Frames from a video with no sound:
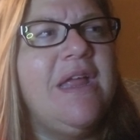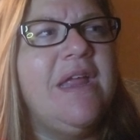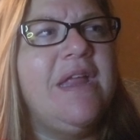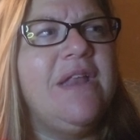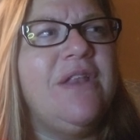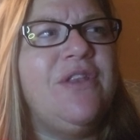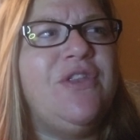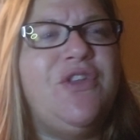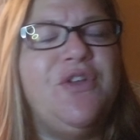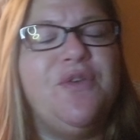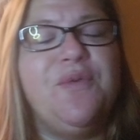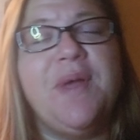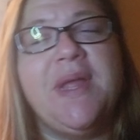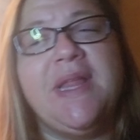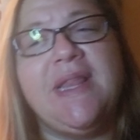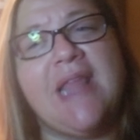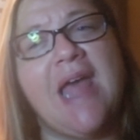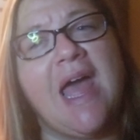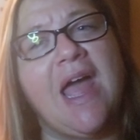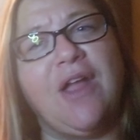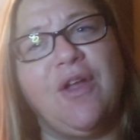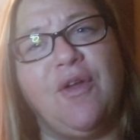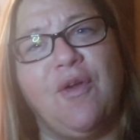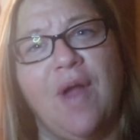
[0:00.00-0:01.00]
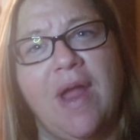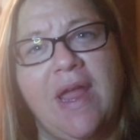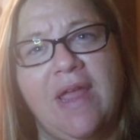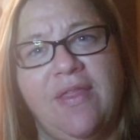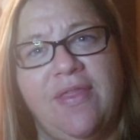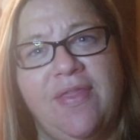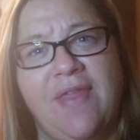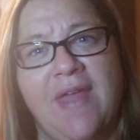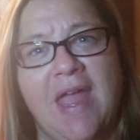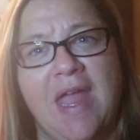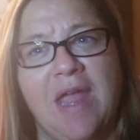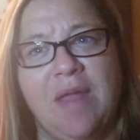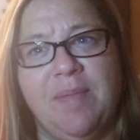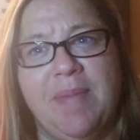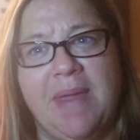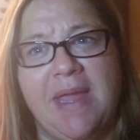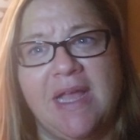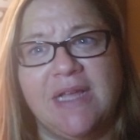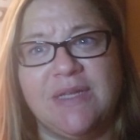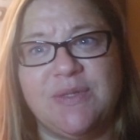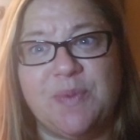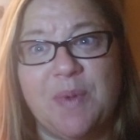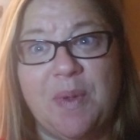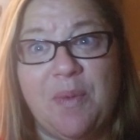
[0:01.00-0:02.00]
doing that great thing
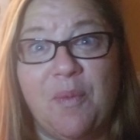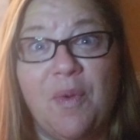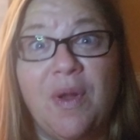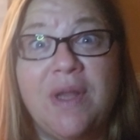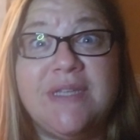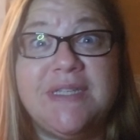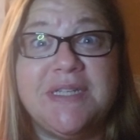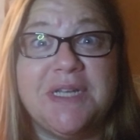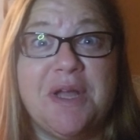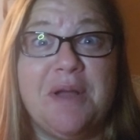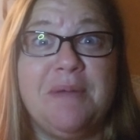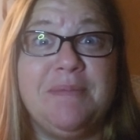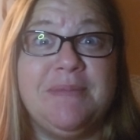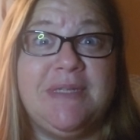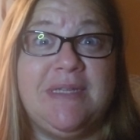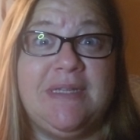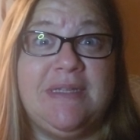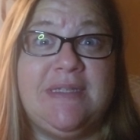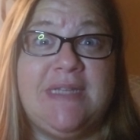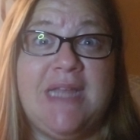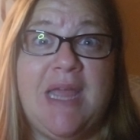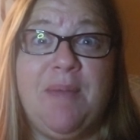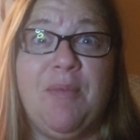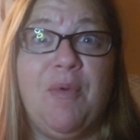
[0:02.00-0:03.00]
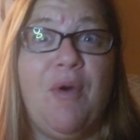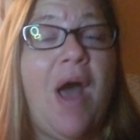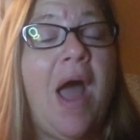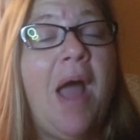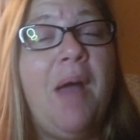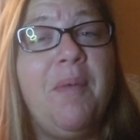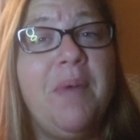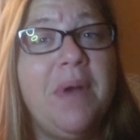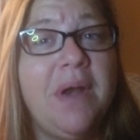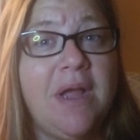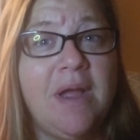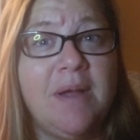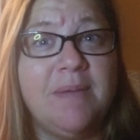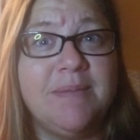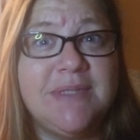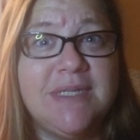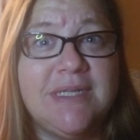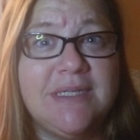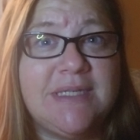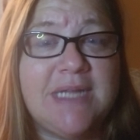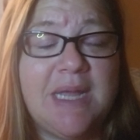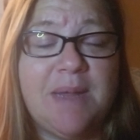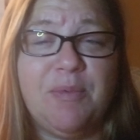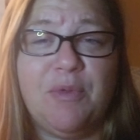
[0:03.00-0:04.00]
because we want to come to the table. I want to come to
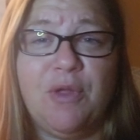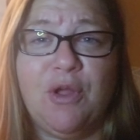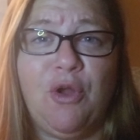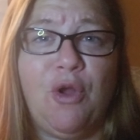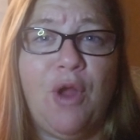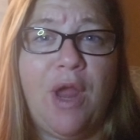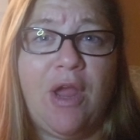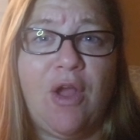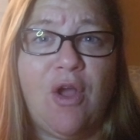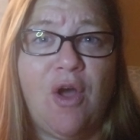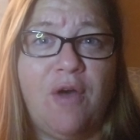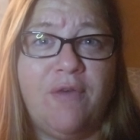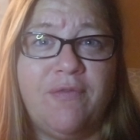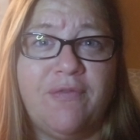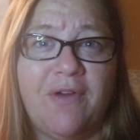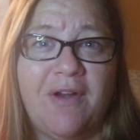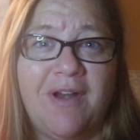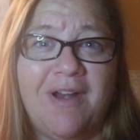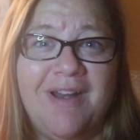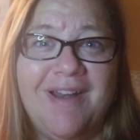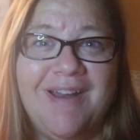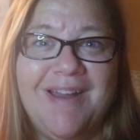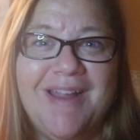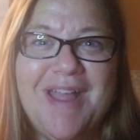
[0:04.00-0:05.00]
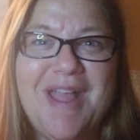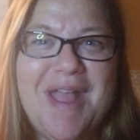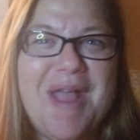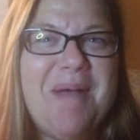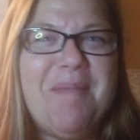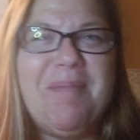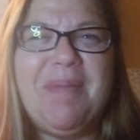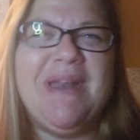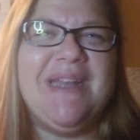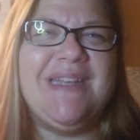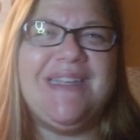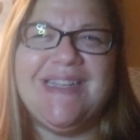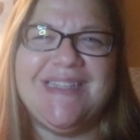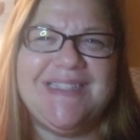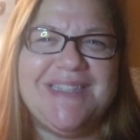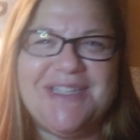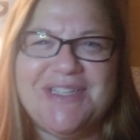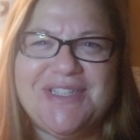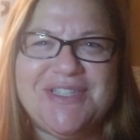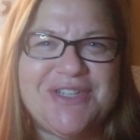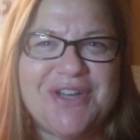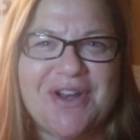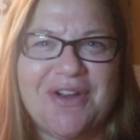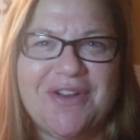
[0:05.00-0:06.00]
the table a great golfer, but it doesn't
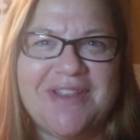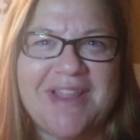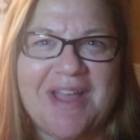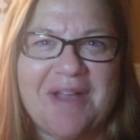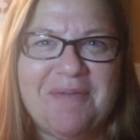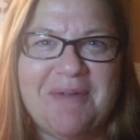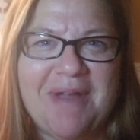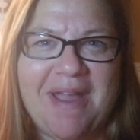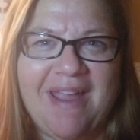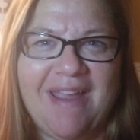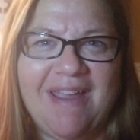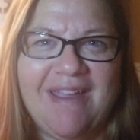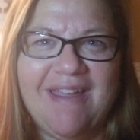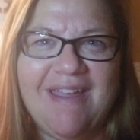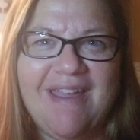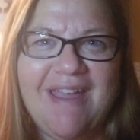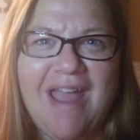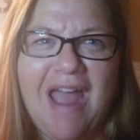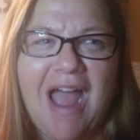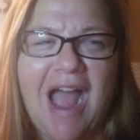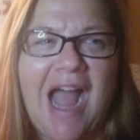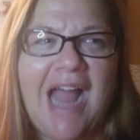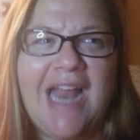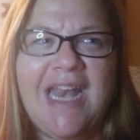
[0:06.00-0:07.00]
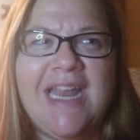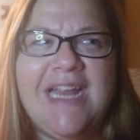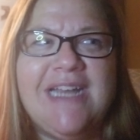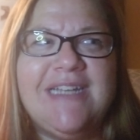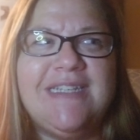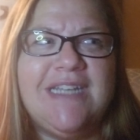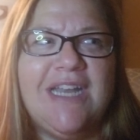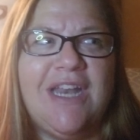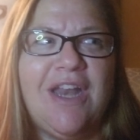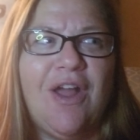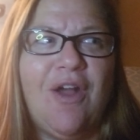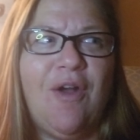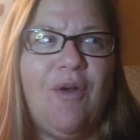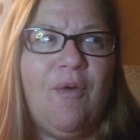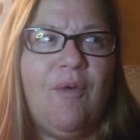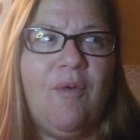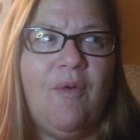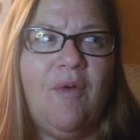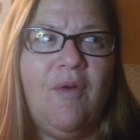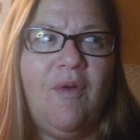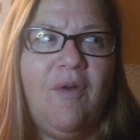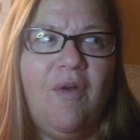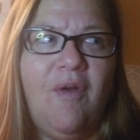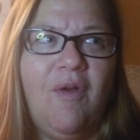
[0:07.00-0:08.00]
start that way. I need to
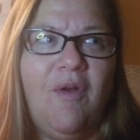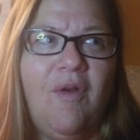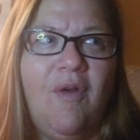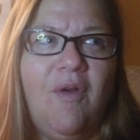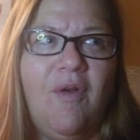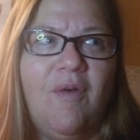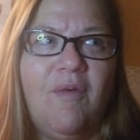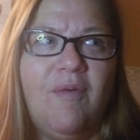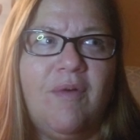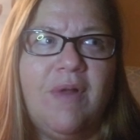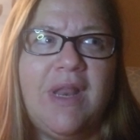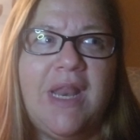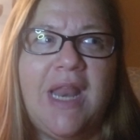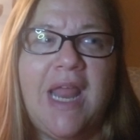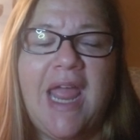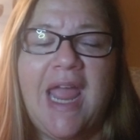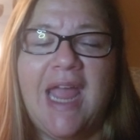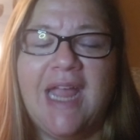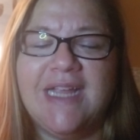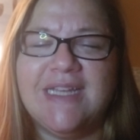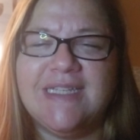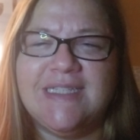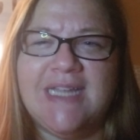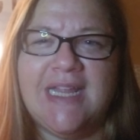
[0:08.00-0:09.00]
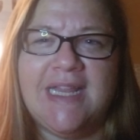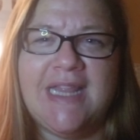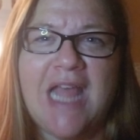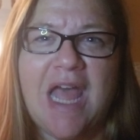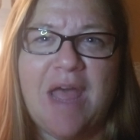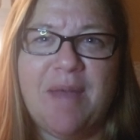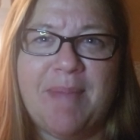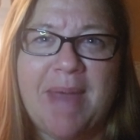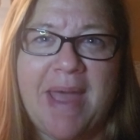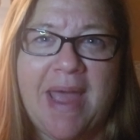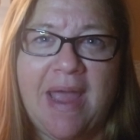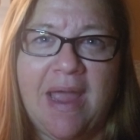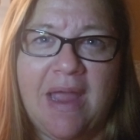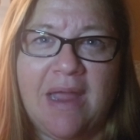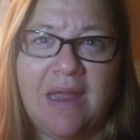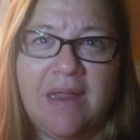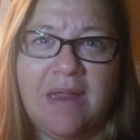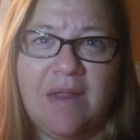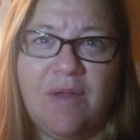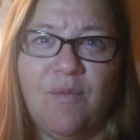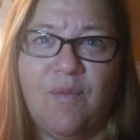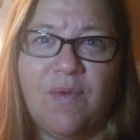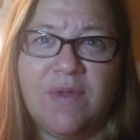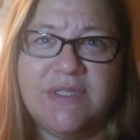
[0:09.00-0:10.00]
know what in the heck is in that
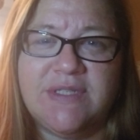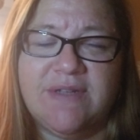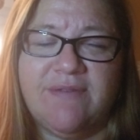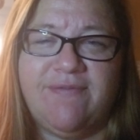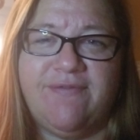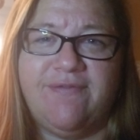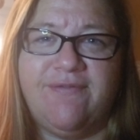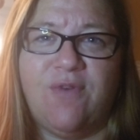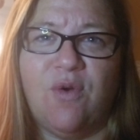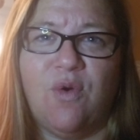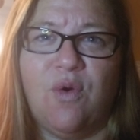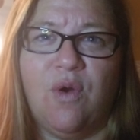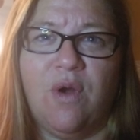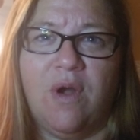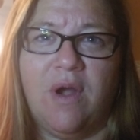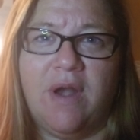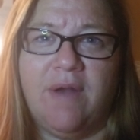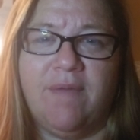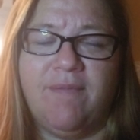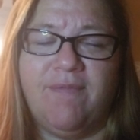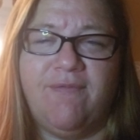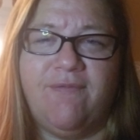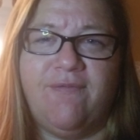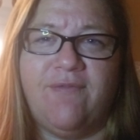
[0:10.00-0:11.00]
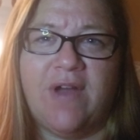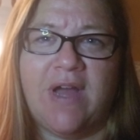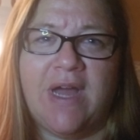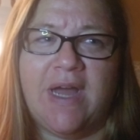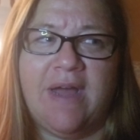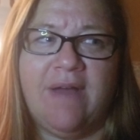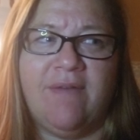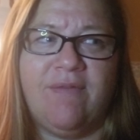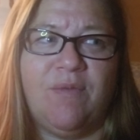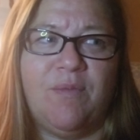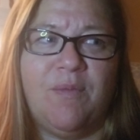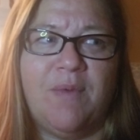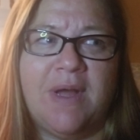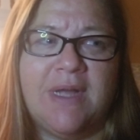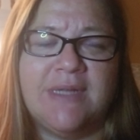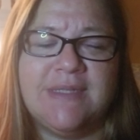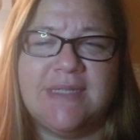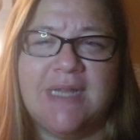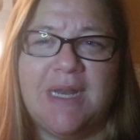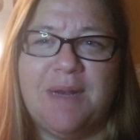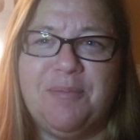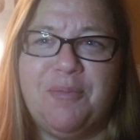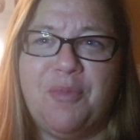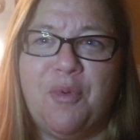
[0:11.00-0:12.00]
bag. What's a 4 and a 5 and why is
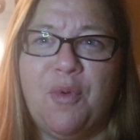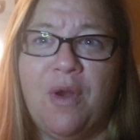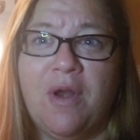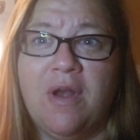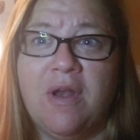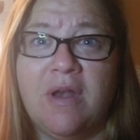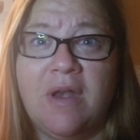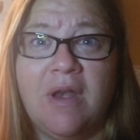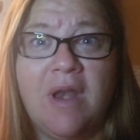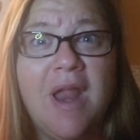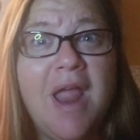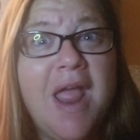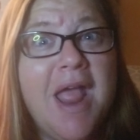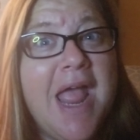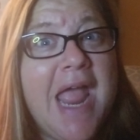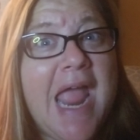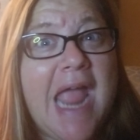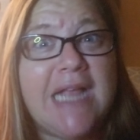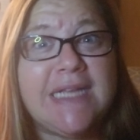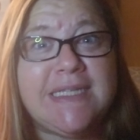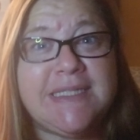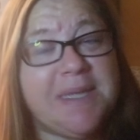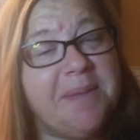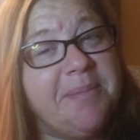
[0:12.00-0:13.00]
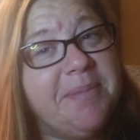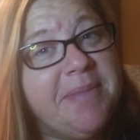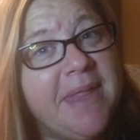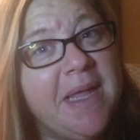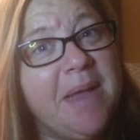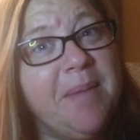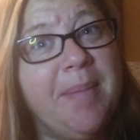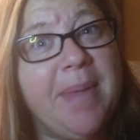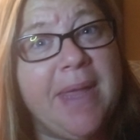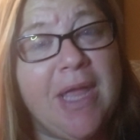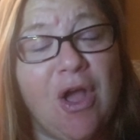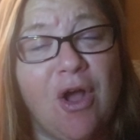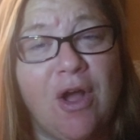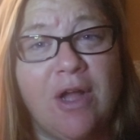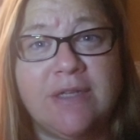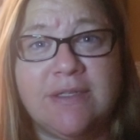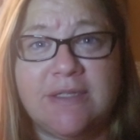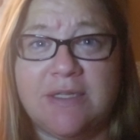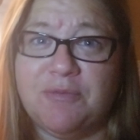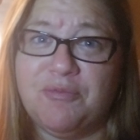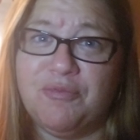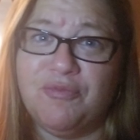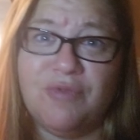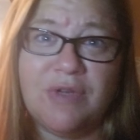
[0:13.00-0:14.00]
that important? Something
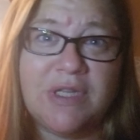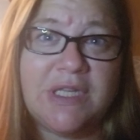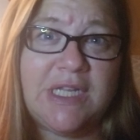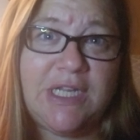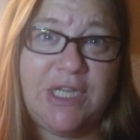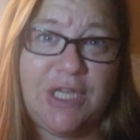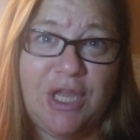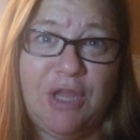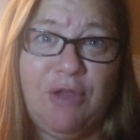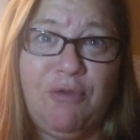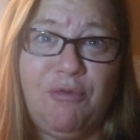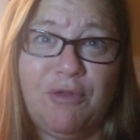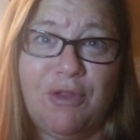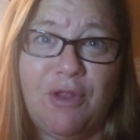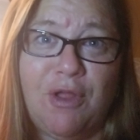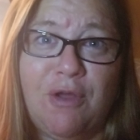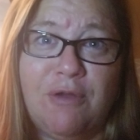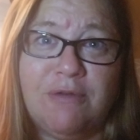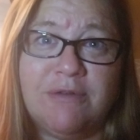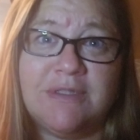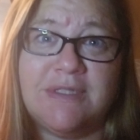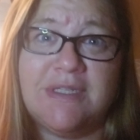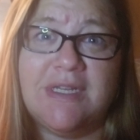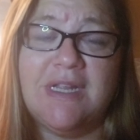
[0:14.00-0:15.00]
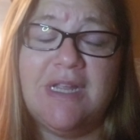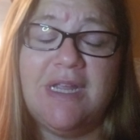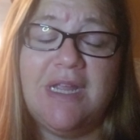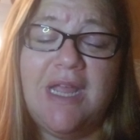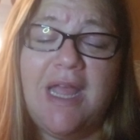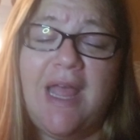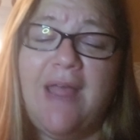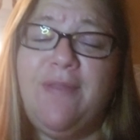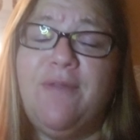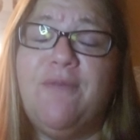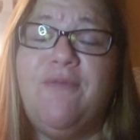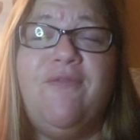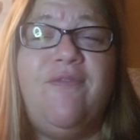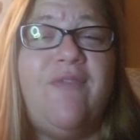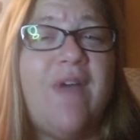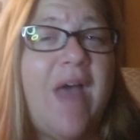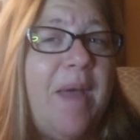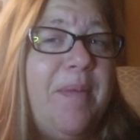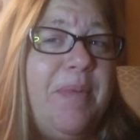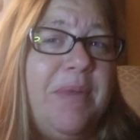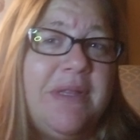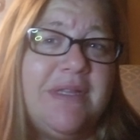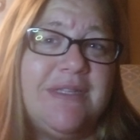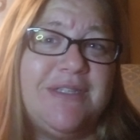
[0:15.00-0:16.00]
beyond the really cute clothes and the
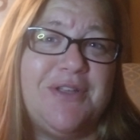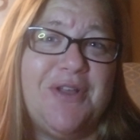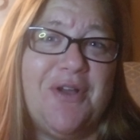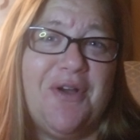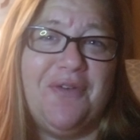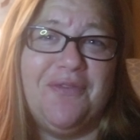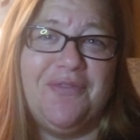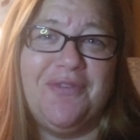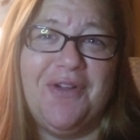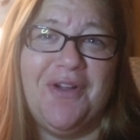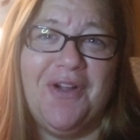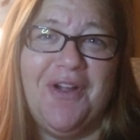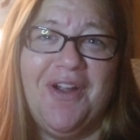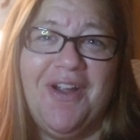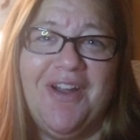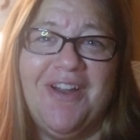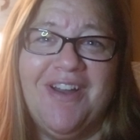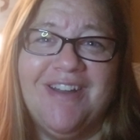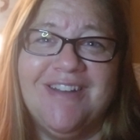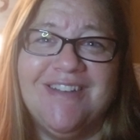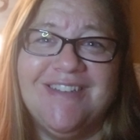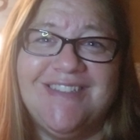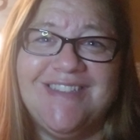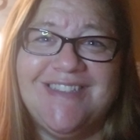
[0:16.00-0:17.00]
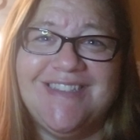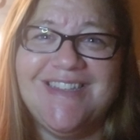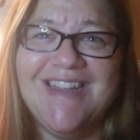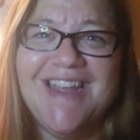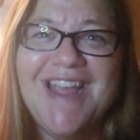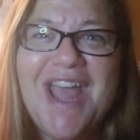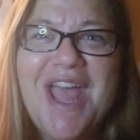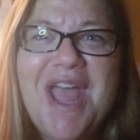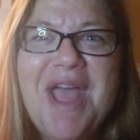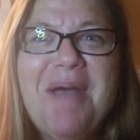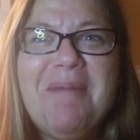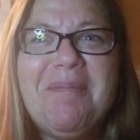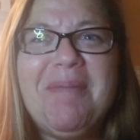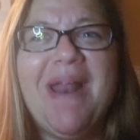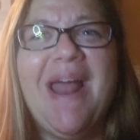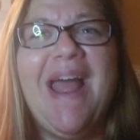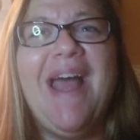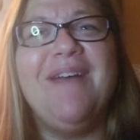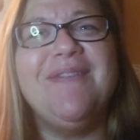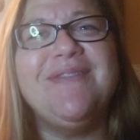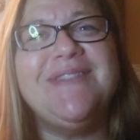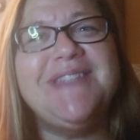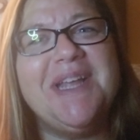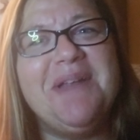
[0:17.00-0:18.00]
fabulous golf cards. But I
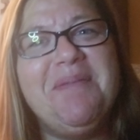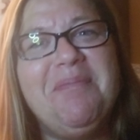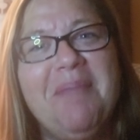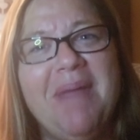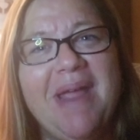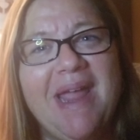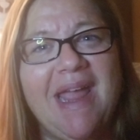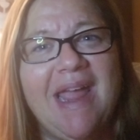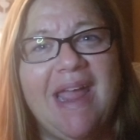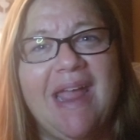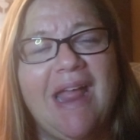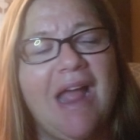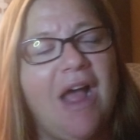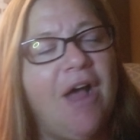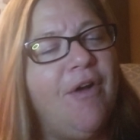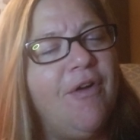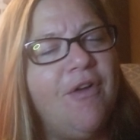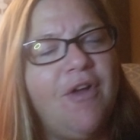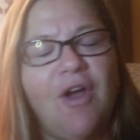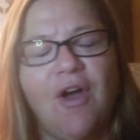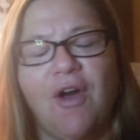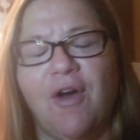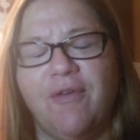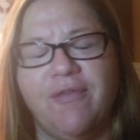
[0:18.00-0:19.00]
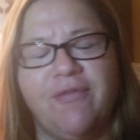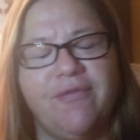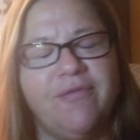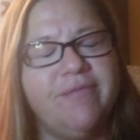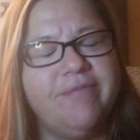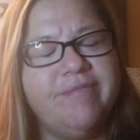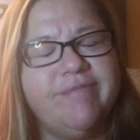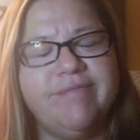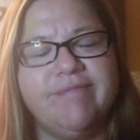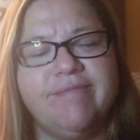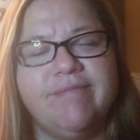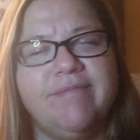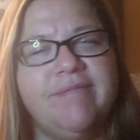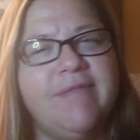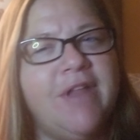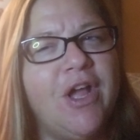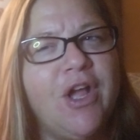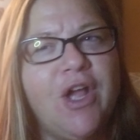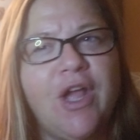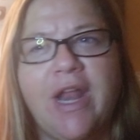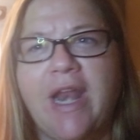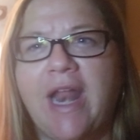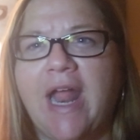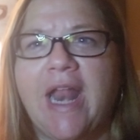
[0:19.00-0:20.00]
have to admit, I don't golf,
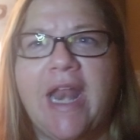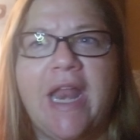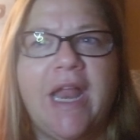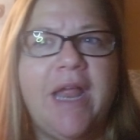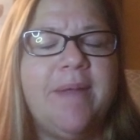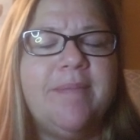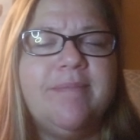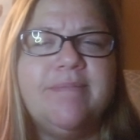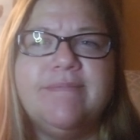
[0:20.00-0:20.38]
not good at it.